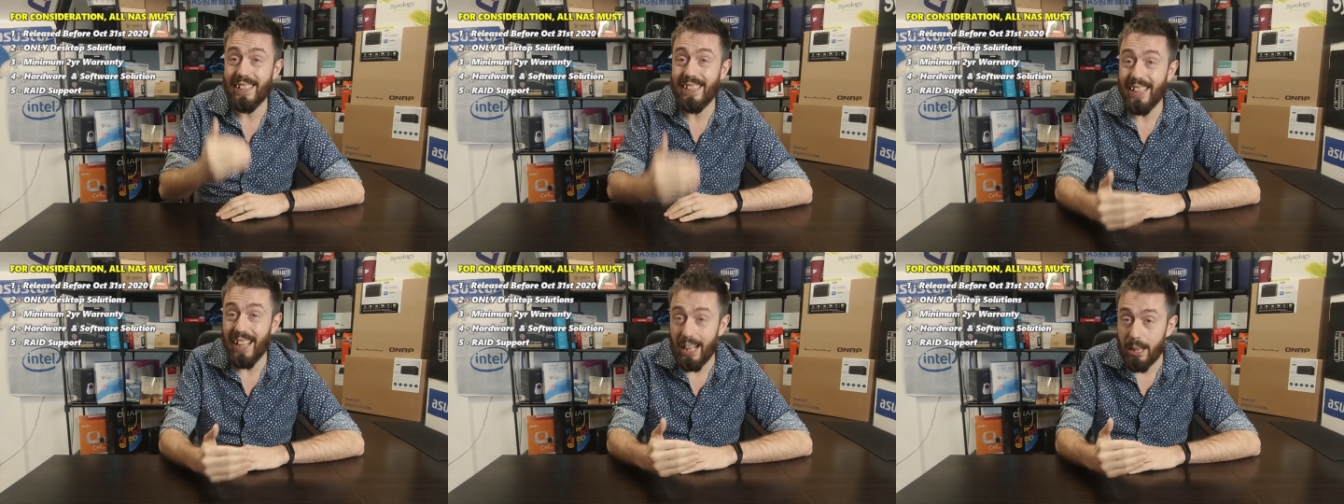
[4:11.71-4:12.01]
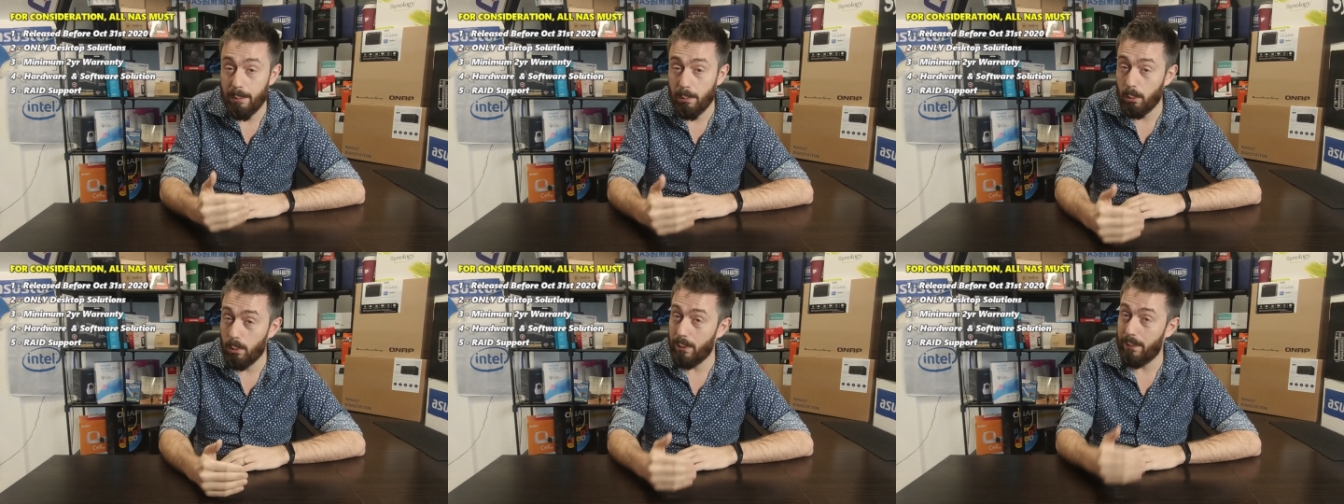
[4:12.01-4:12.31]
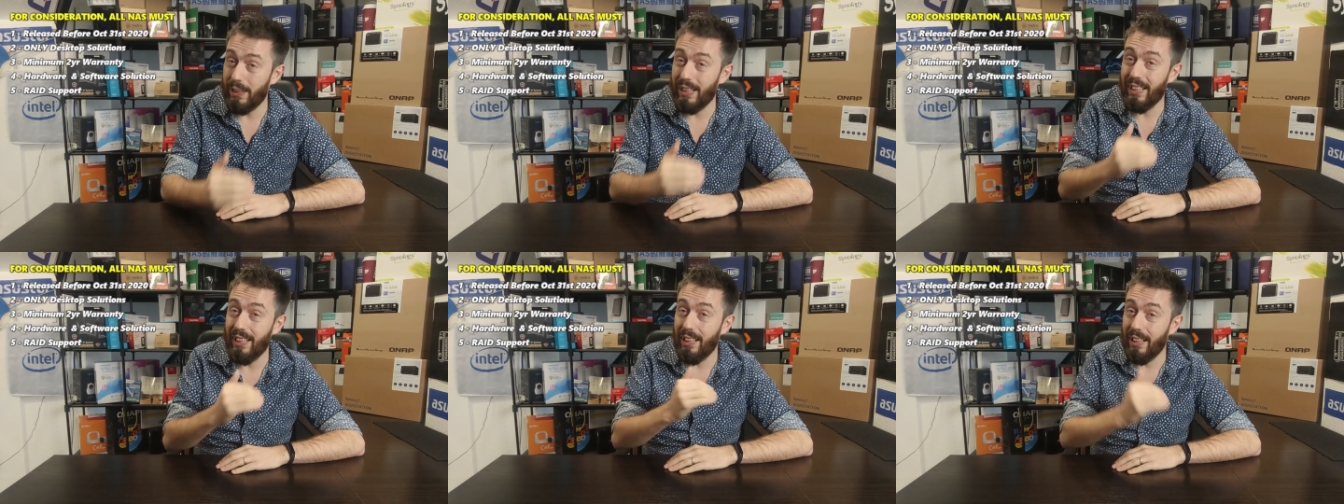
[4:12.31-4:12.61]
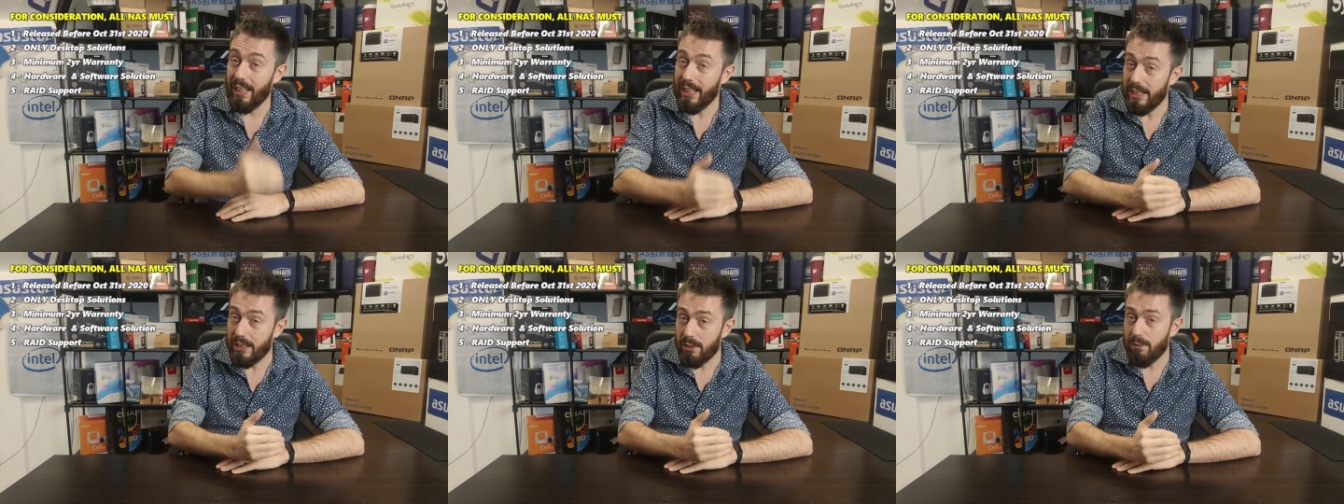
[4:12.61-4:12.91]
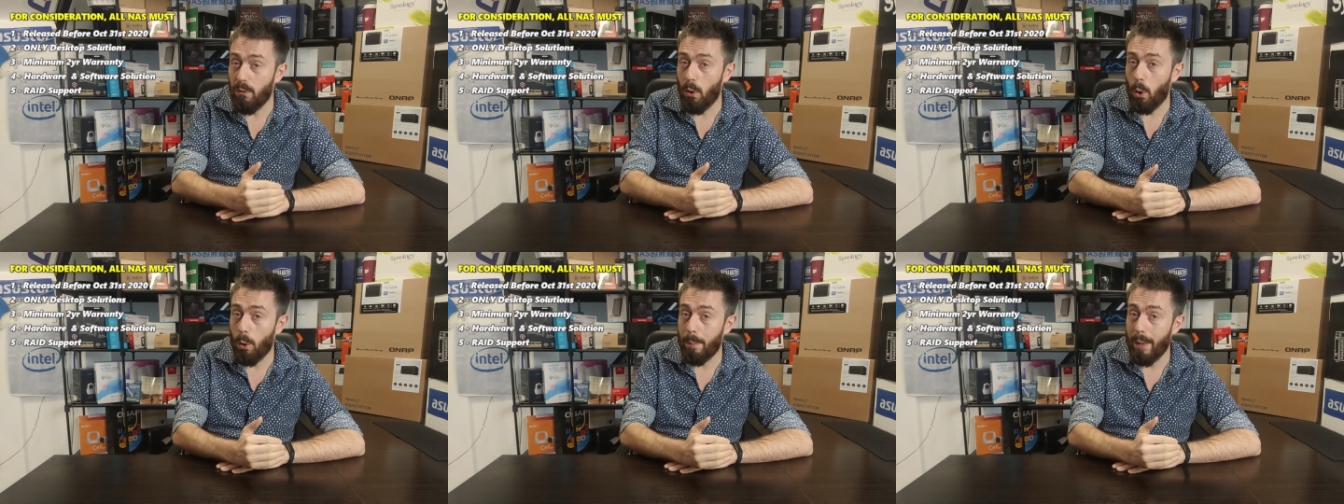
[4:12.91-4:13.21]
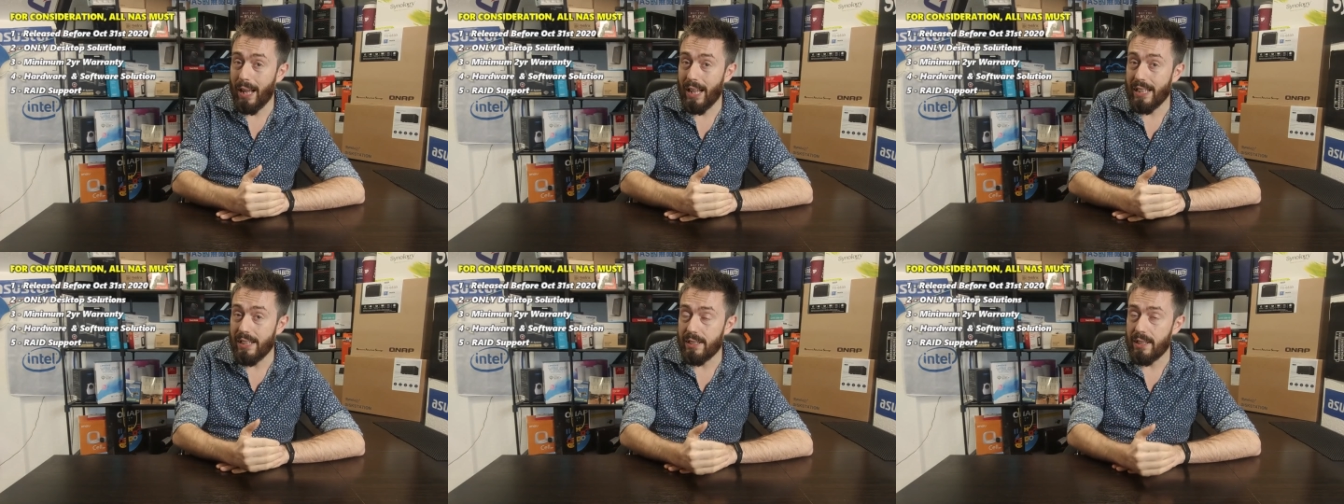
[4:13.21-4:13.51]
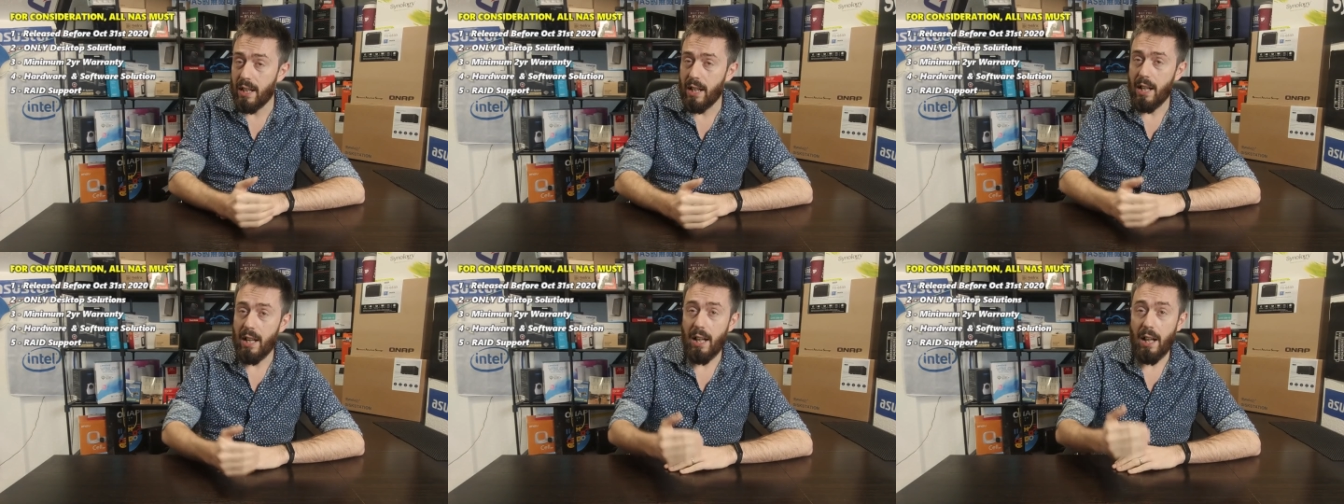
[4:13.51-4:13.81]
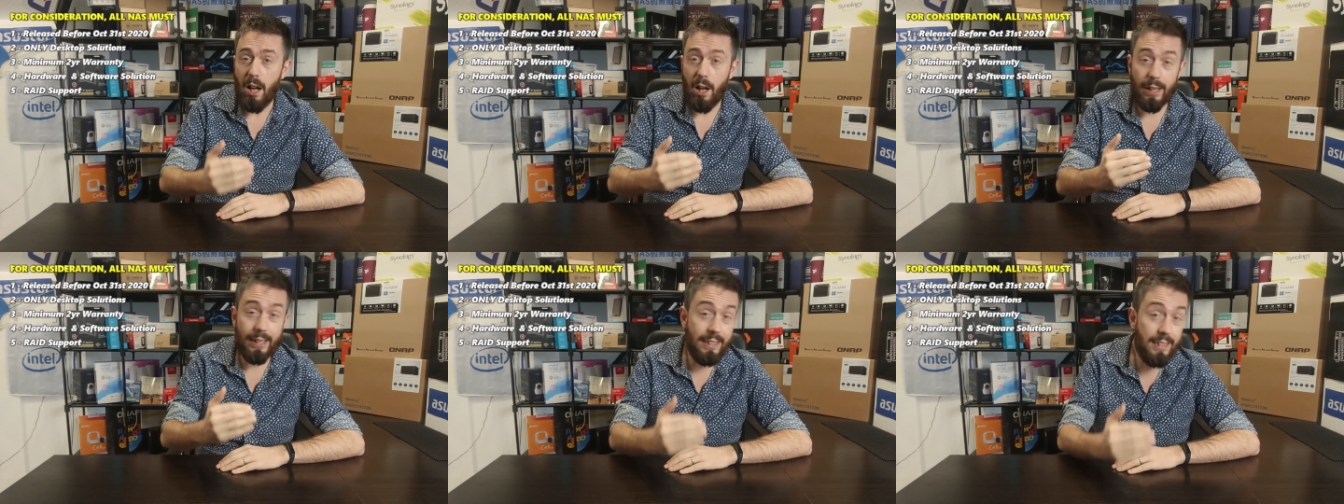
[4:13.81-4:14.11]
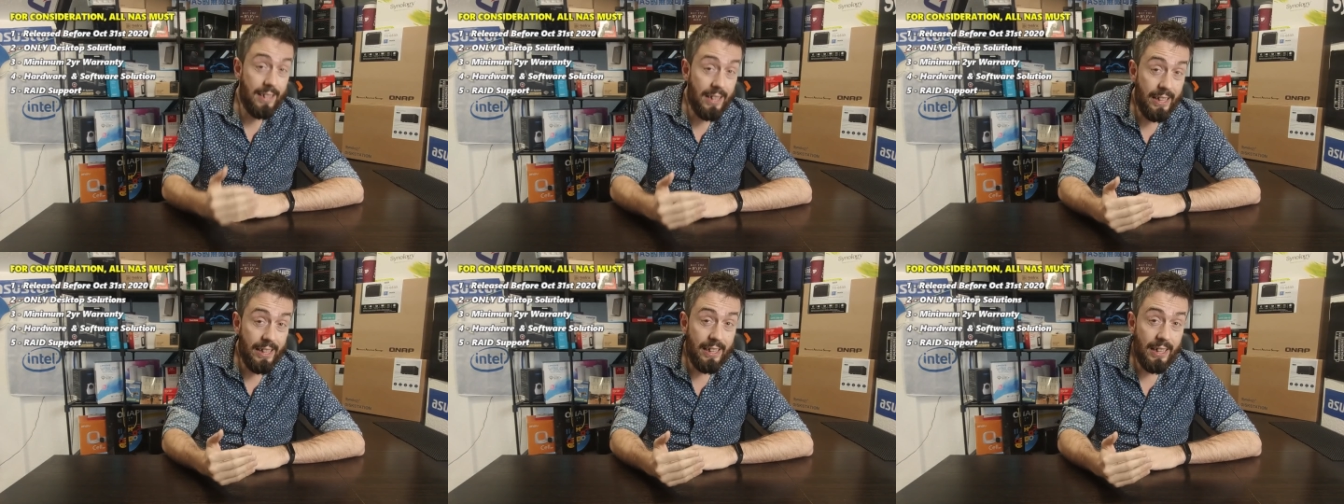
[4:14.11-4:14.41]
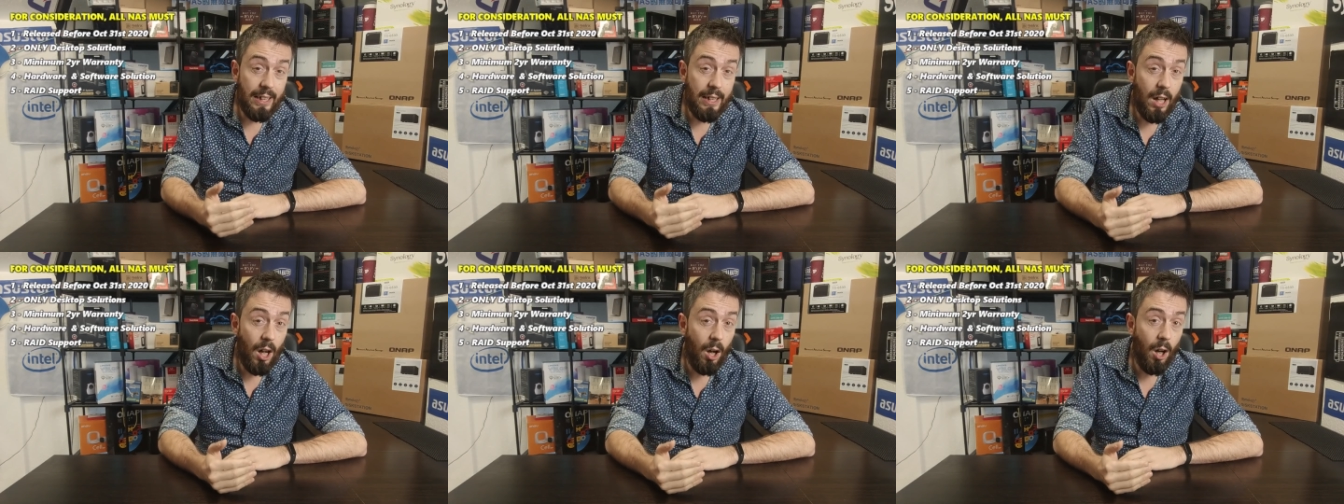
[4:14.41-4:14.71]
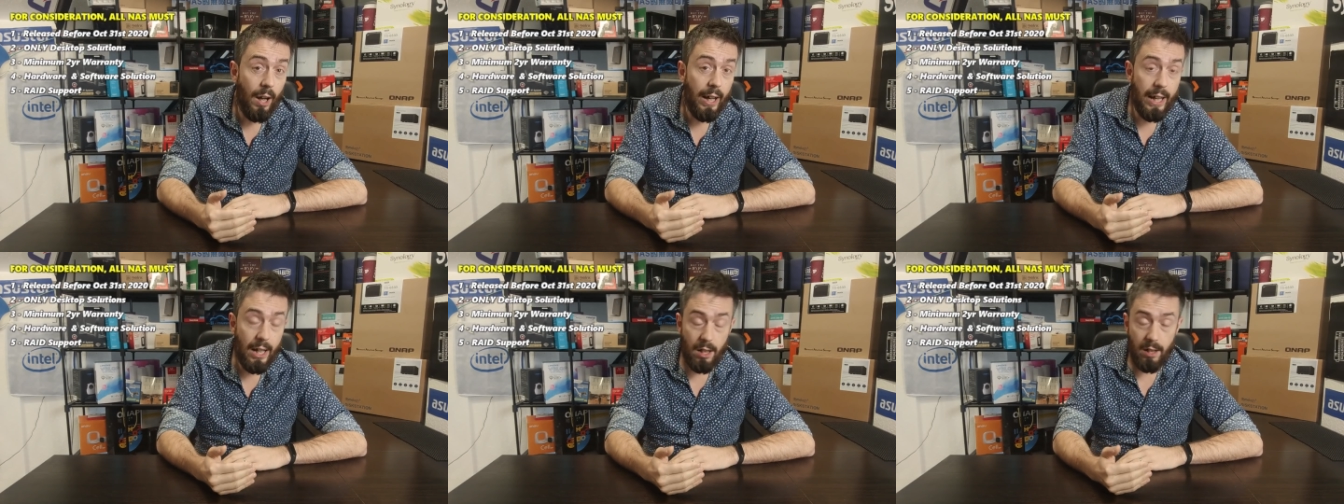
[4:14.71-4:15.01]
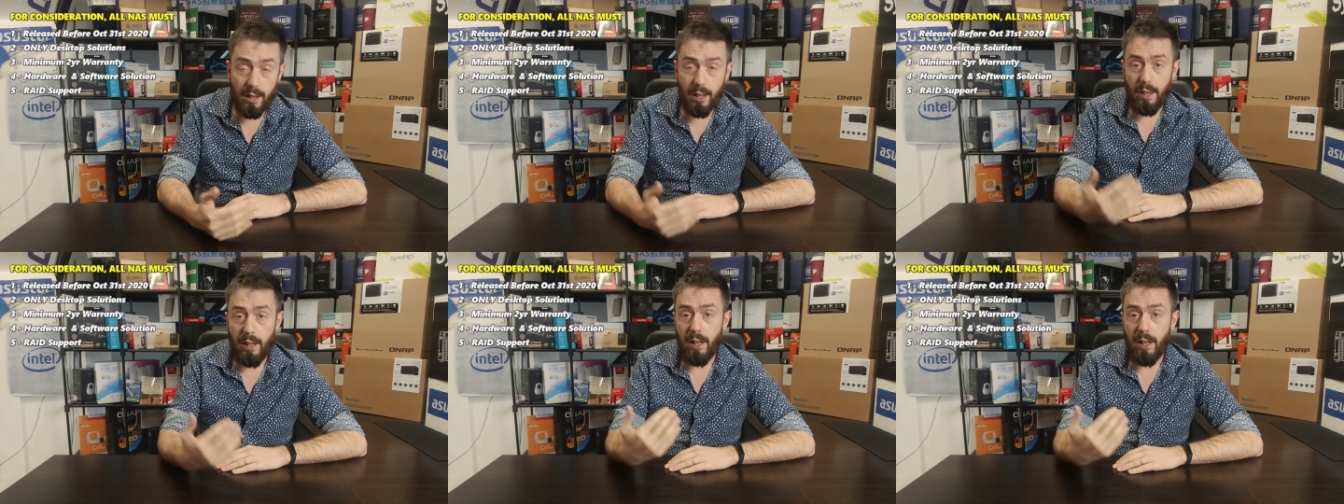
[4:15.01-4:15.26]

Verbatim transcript: enabled with at least four bays, ideally higher,